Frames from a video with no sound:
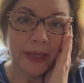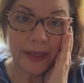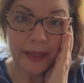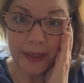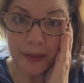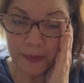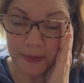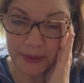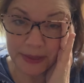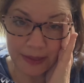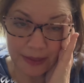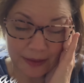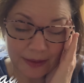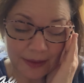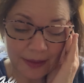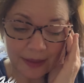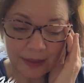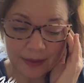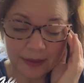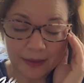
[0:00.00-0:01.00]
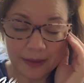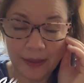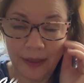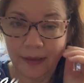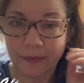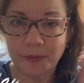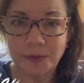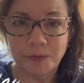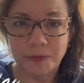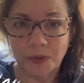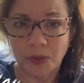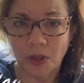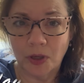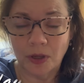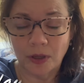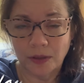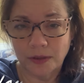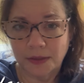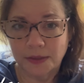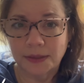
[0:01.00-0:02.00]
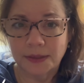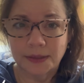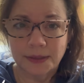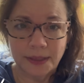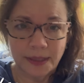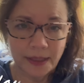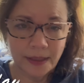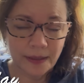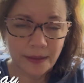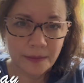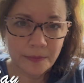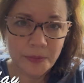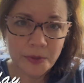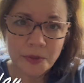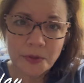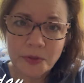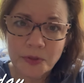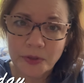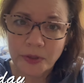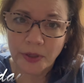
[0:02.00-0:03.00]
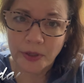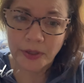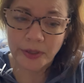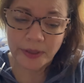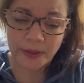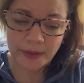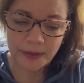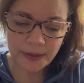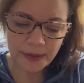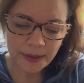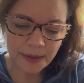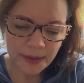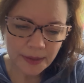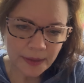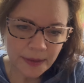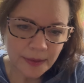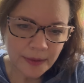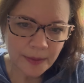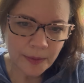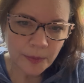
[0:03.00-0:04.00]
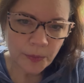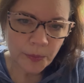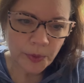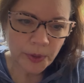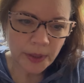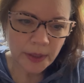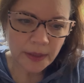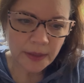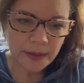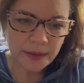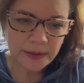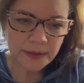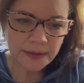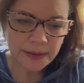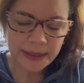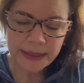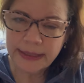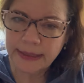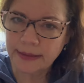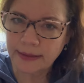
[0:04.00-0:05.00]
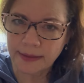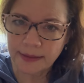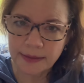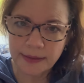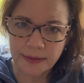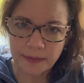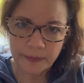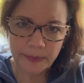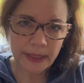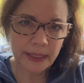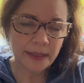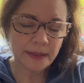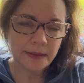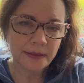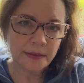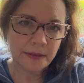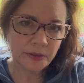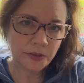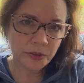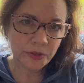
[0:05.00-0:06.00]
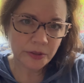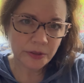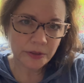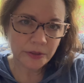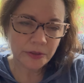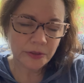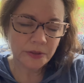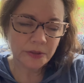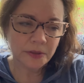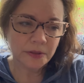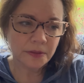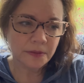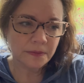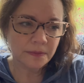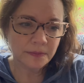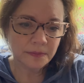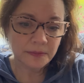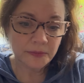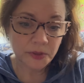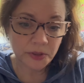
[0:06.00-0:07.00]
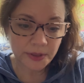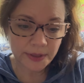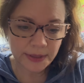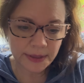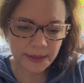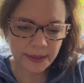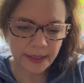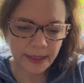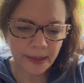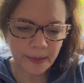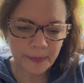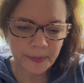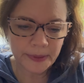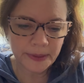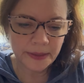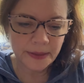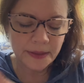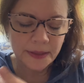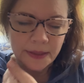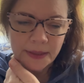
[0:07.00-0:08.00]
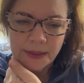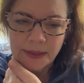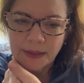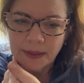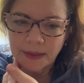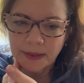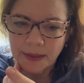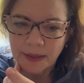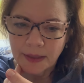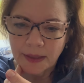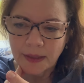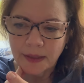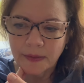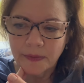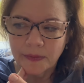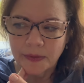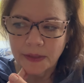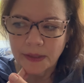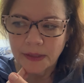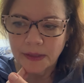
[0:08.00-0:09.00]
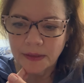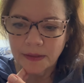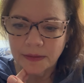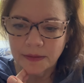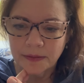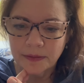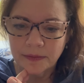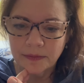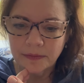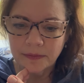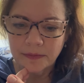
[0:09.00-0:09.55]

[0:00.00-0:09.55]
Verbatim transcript: happy Sunday. I haven't vlogged today. I'm so sorry. But I didn't make it to church. Just didn't happen. And then